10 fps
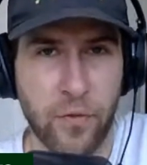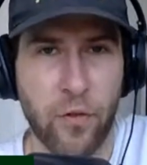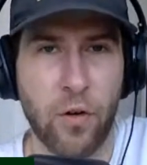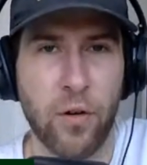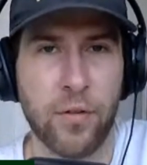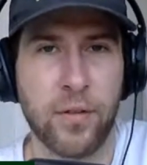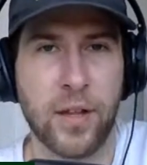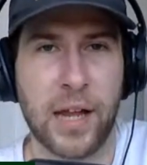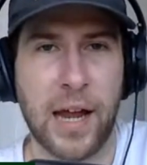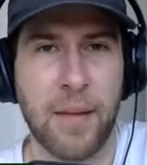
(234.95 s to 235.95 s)
Before
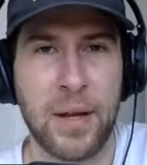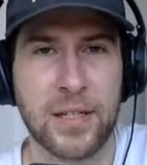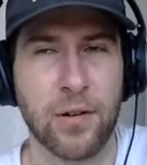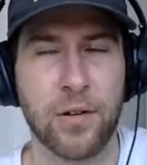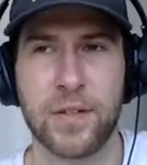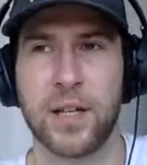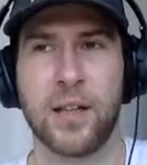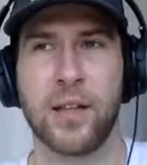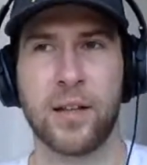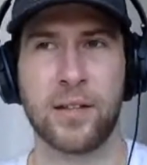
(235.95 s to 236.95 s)
the game, he sort of
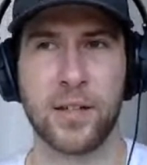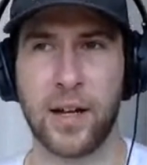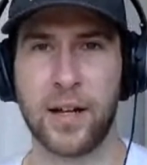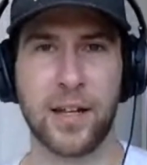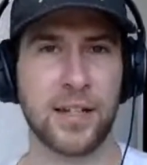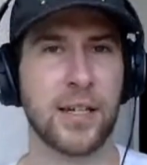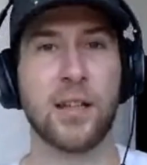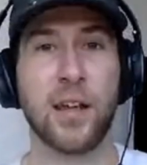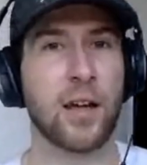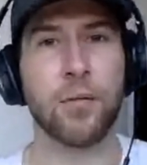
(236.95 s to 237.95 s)
said that uh, he
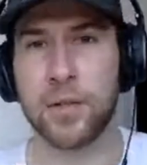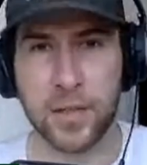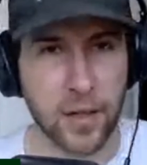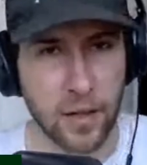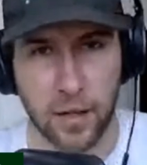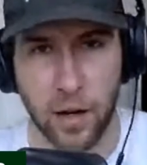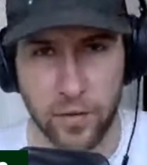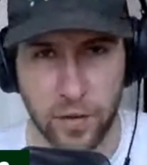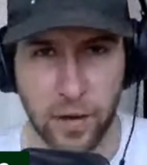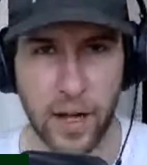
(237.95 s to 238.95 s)
didn't think it was a
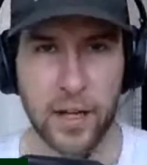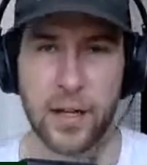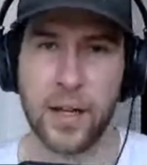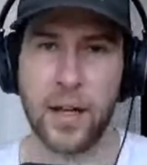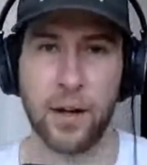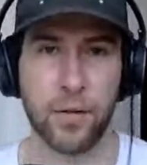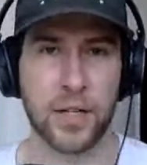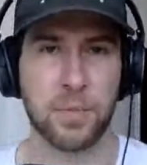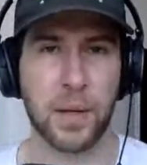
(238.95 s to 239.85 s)
COVID related illness.